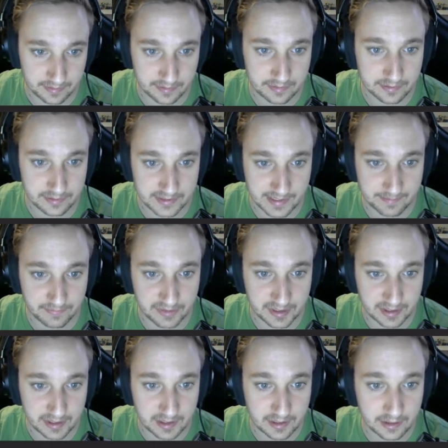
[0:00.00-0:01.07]
Same thing
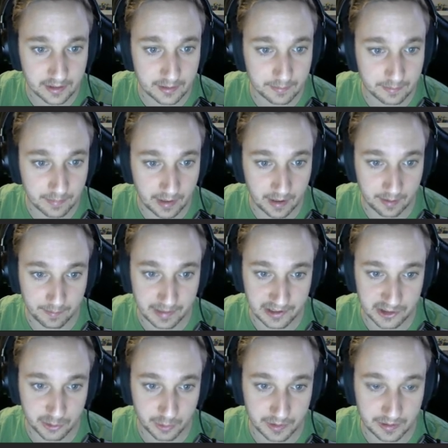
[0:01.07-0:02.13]
here. Make
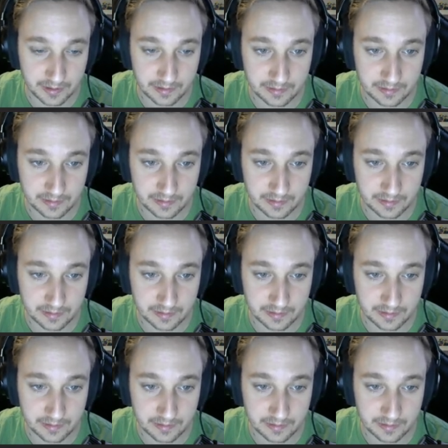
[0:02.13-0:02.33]
sure we